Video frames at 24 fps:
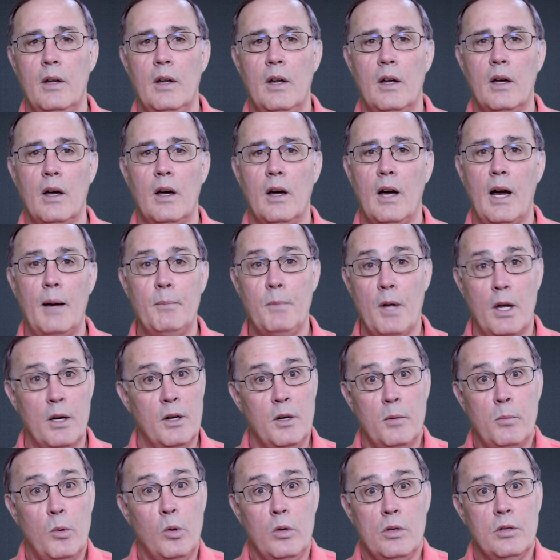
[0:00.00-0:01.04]
I'm not an
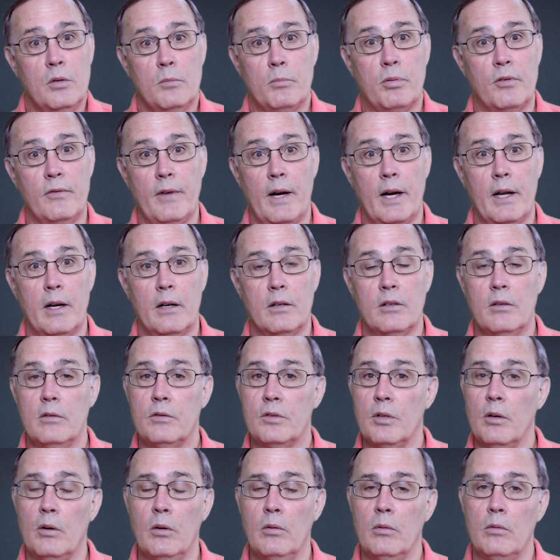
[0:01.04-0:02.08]
abortion provider,
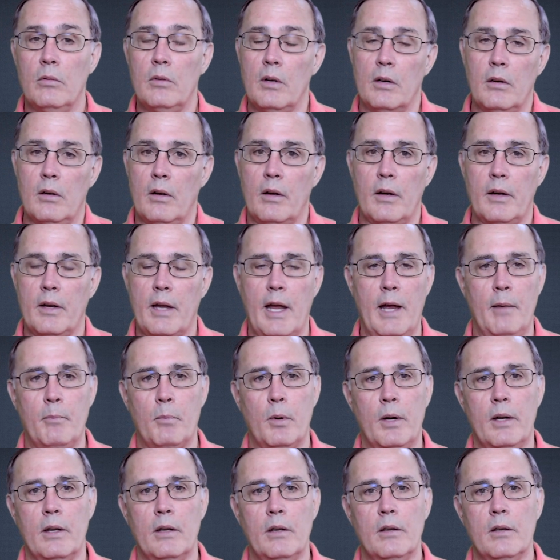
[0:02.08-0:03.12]
so I can't
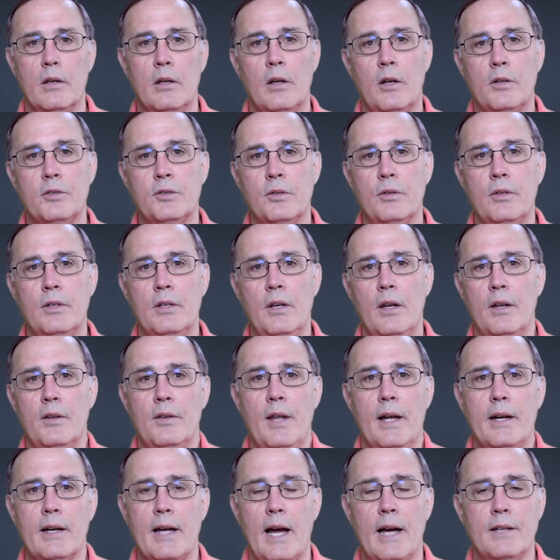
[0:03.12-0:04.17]
bring the lawsuit on
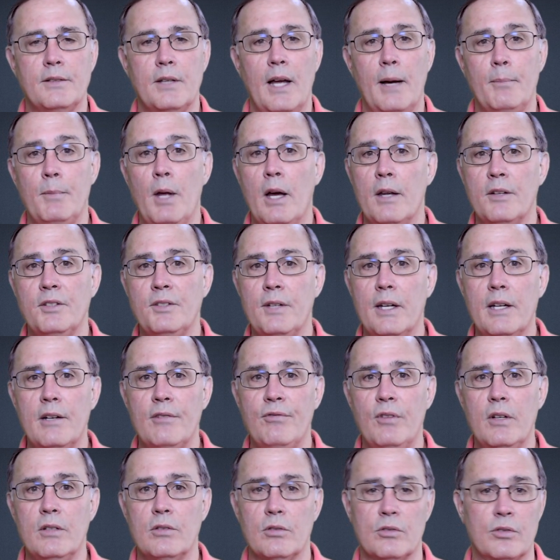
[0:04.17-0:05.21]
that guy's. I'm not a state
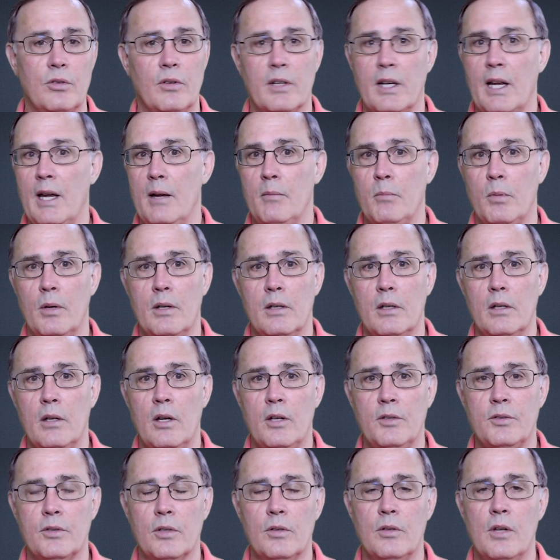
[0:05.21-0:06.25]
official, so I can't bring the
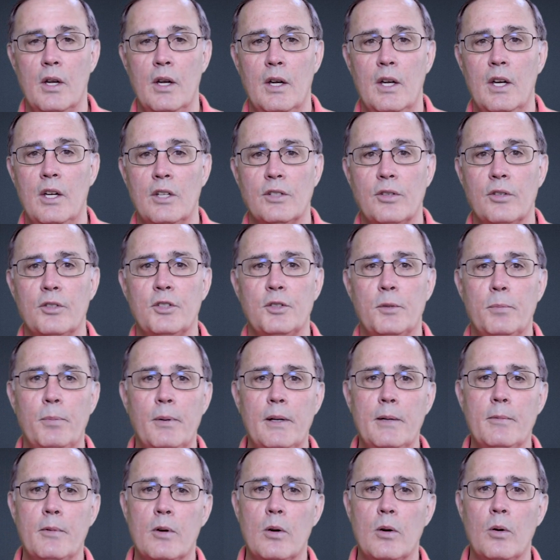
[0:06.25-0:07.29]
lawsuit. So the
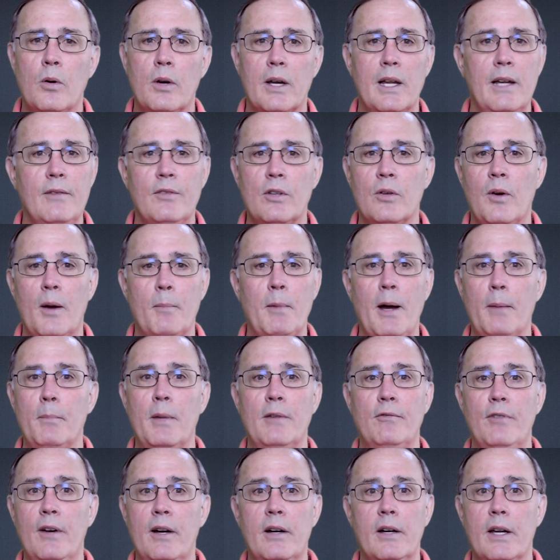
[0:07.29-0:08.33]
Supreme Court, even though I might be
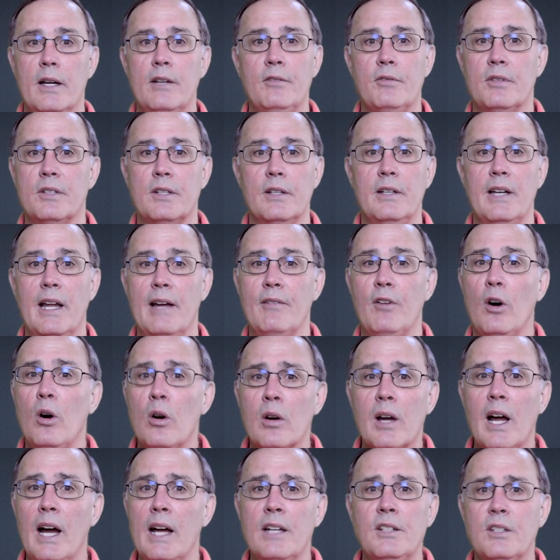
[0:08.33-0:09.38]
very interested and have all
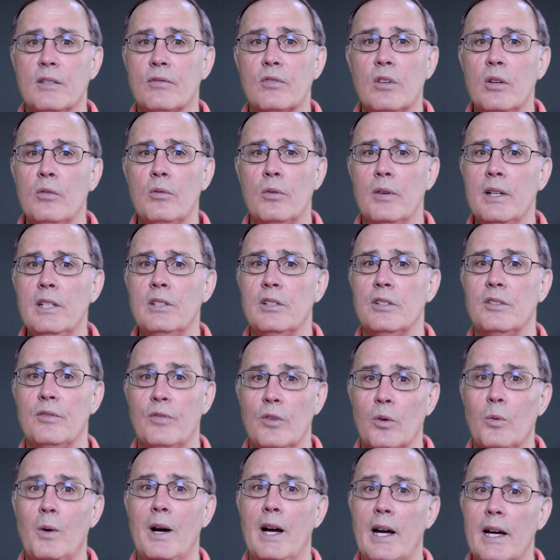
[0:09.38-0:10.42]
kinds of good reasons for
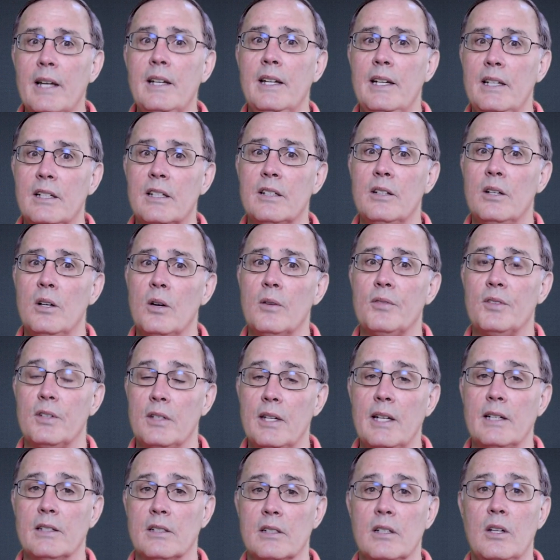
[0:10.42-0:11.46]
why I need to know if the
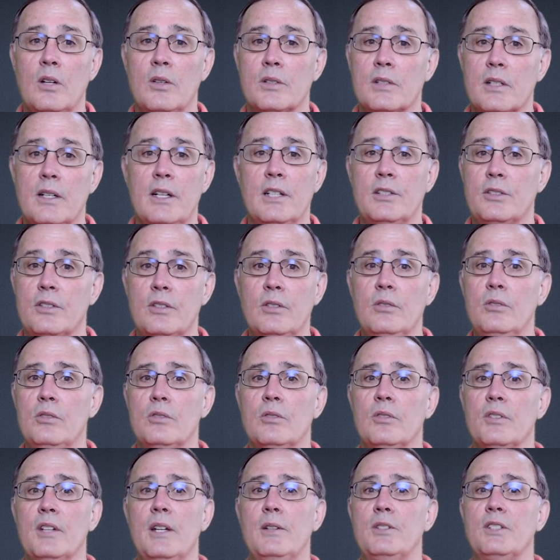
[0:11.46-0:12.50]
Texas law is constitutional,
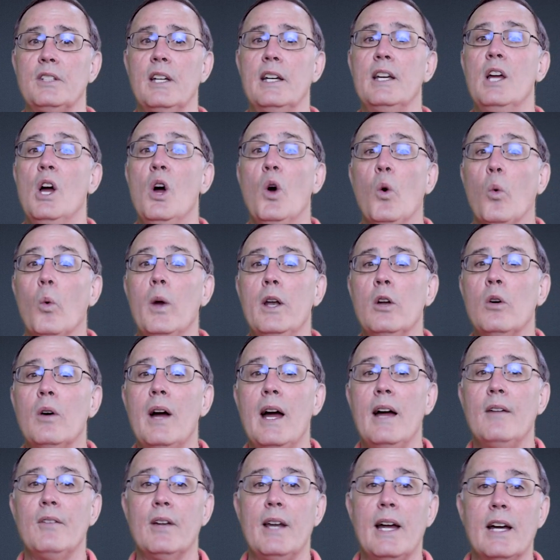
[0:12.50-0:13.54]
they'd say, we don't
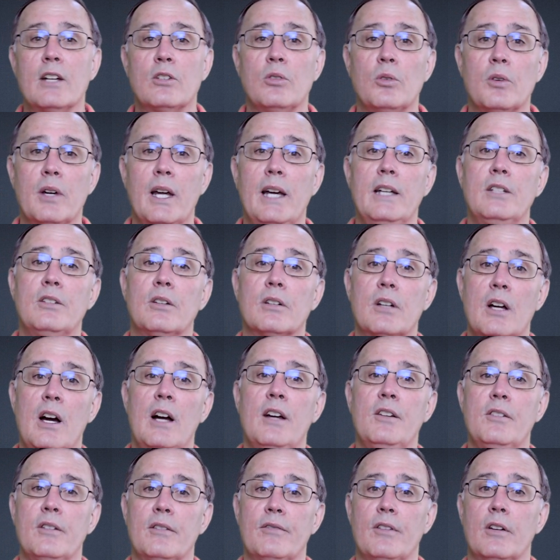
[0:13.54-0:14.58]
have an actual case or
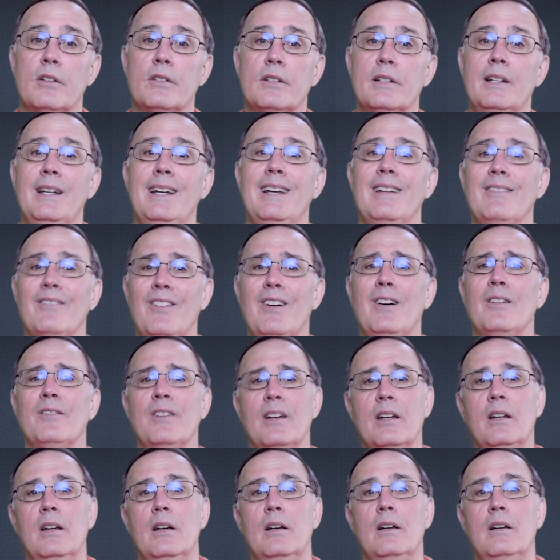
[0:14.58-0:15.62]
controversy
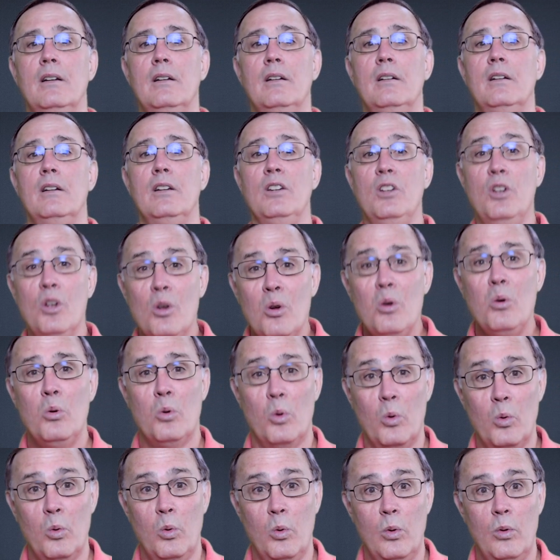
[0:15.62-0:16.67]
involving
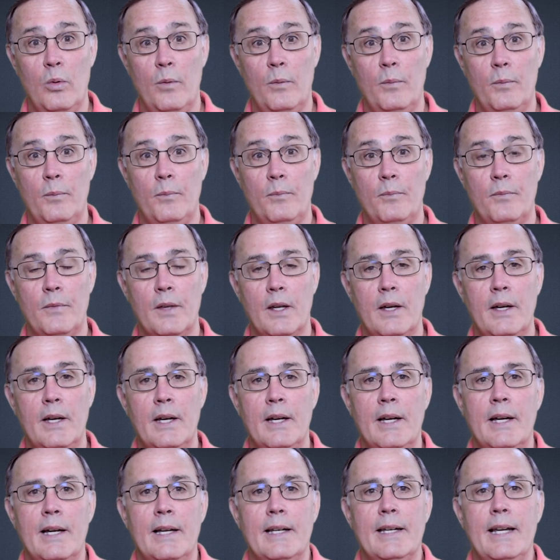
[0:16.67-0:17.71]
you.
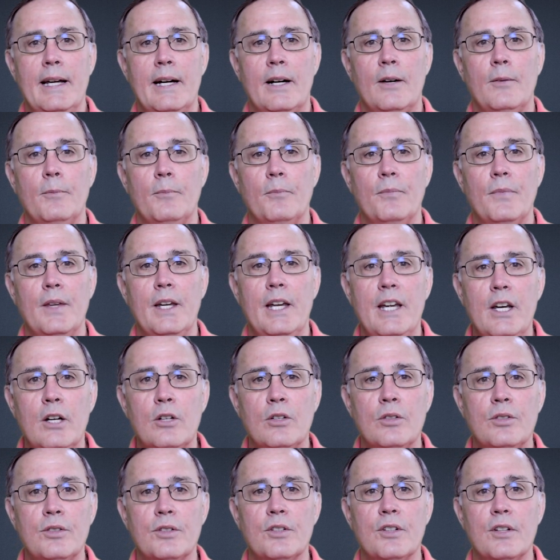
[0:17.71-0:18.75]
Now,
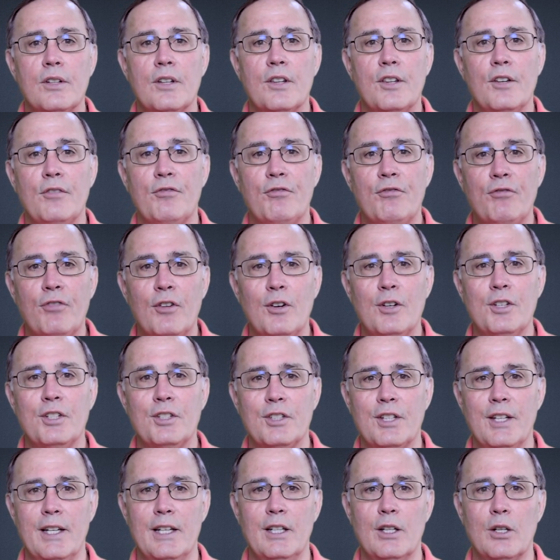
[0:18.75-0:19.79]
here's the first
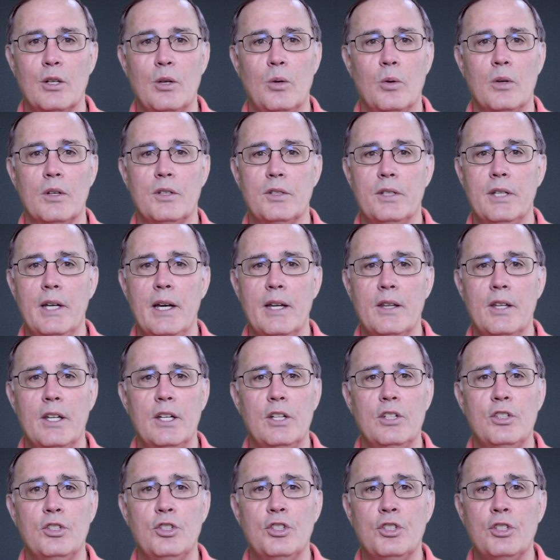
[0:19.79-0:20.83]
thing the court said that
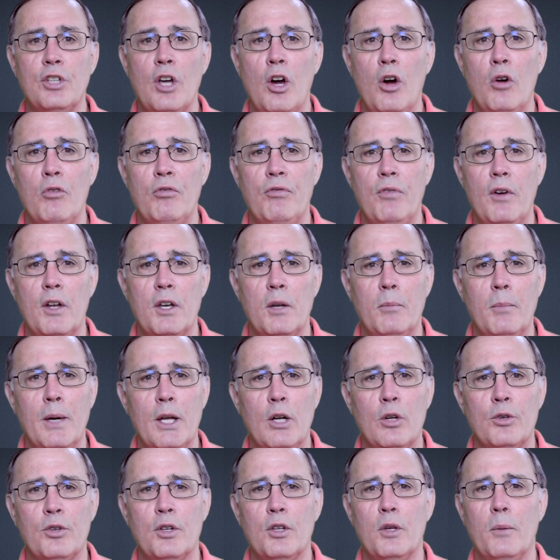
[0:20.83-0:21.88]
is so
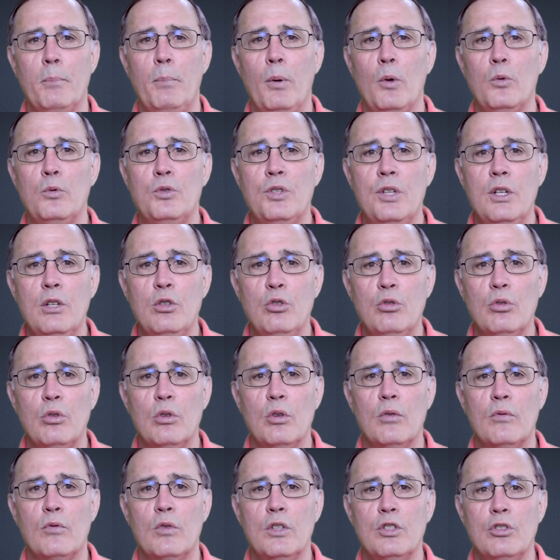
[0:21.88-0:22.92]
fundamental to the potential
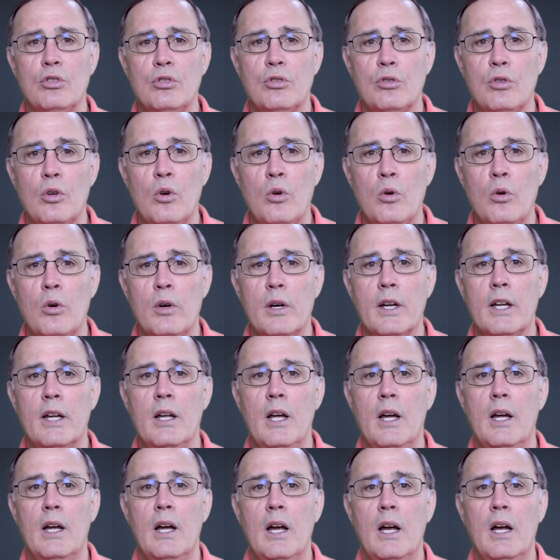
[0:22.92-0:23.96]
of restoring
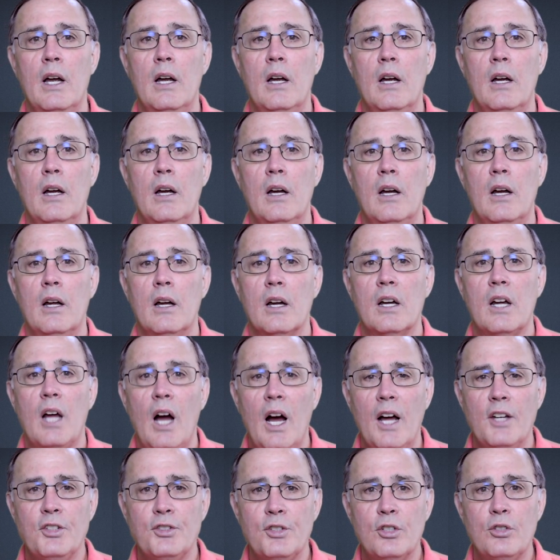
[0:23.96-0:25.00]

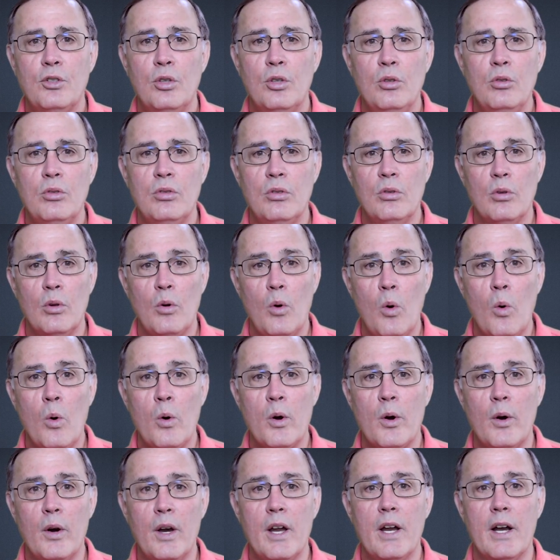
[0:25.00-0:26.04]
constitutional
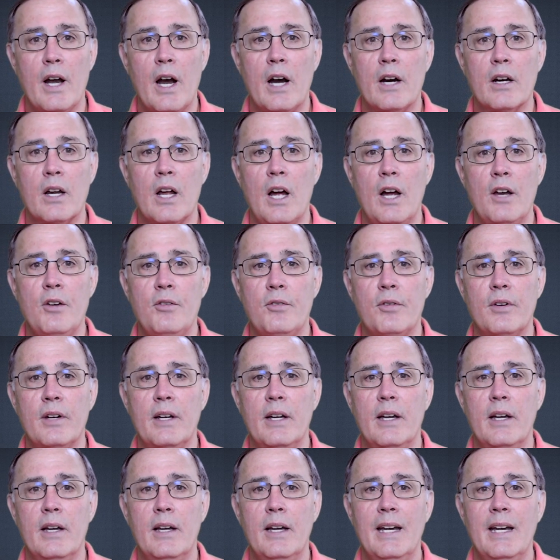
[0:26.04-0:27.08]
order in our country
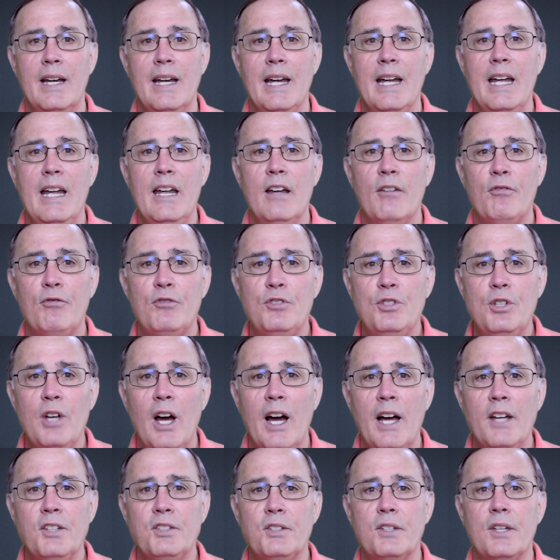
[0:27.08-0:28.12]
if
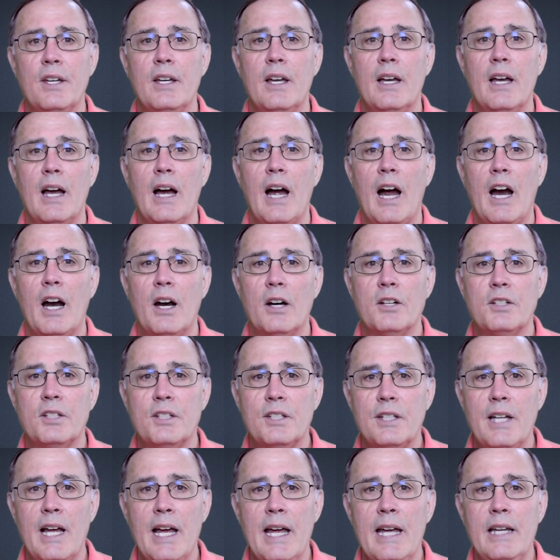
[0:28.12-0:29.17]
just our
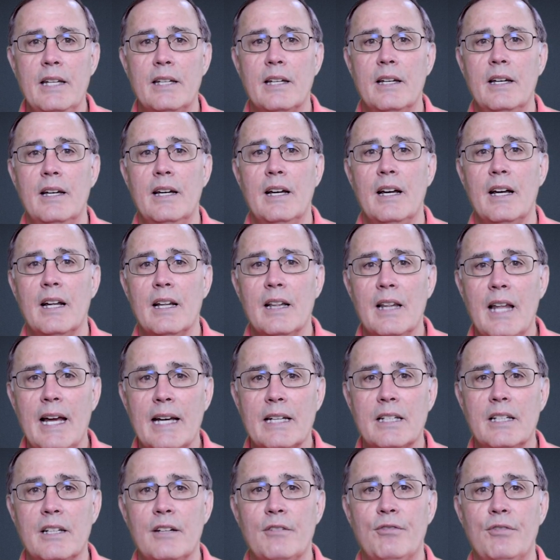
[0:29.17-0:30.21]
state
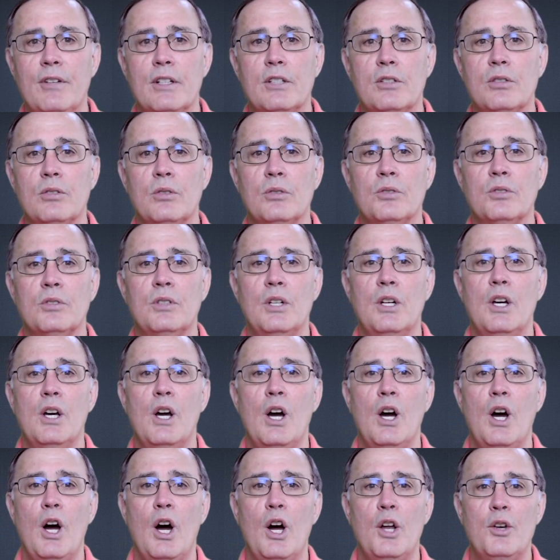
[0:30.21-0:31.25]
elected officials
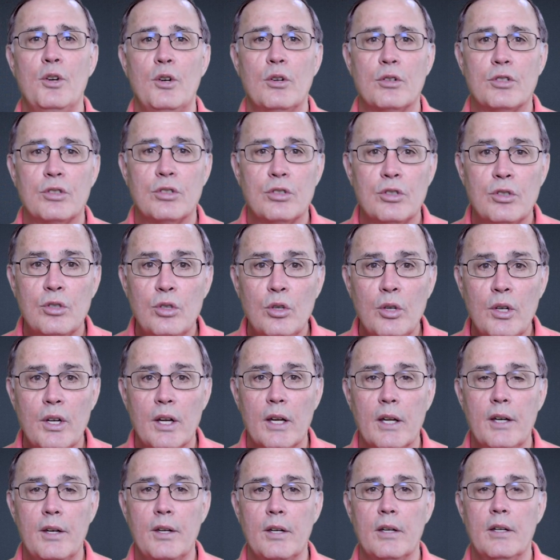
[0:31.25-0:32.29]
understood
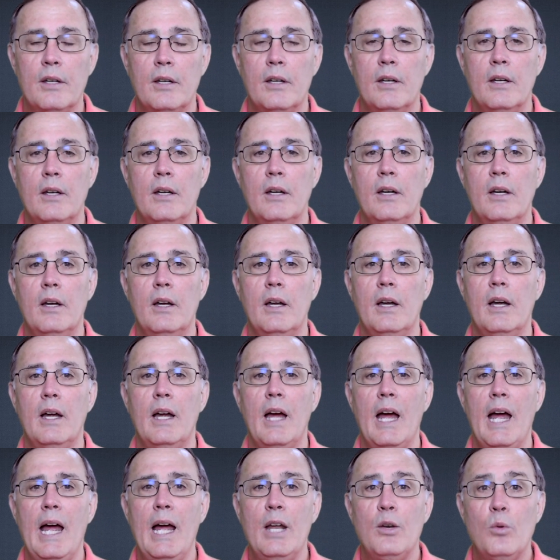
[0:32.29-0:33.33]
it
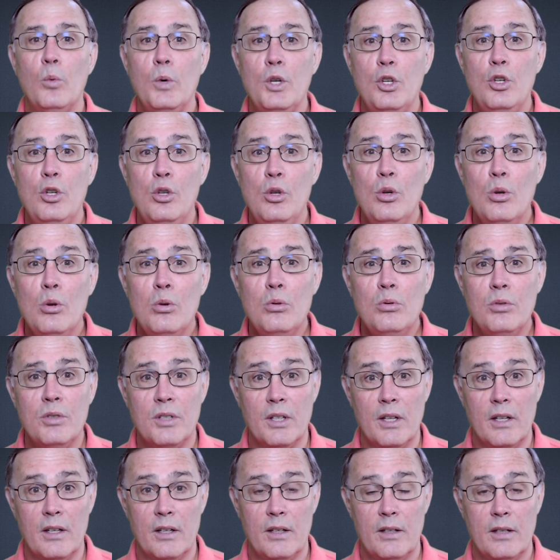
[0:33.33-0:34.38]
and would use
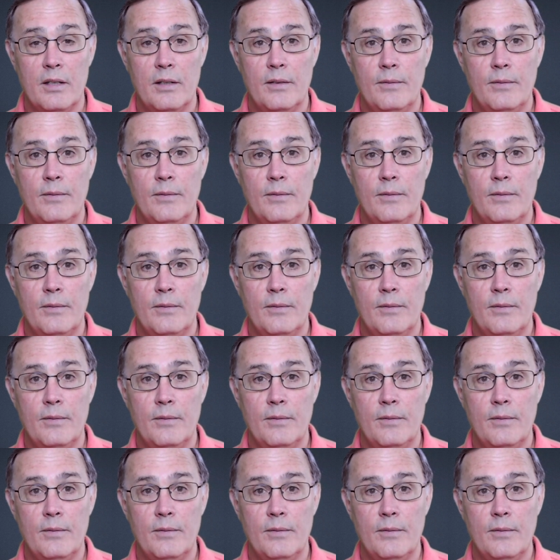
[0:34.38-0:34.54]
it.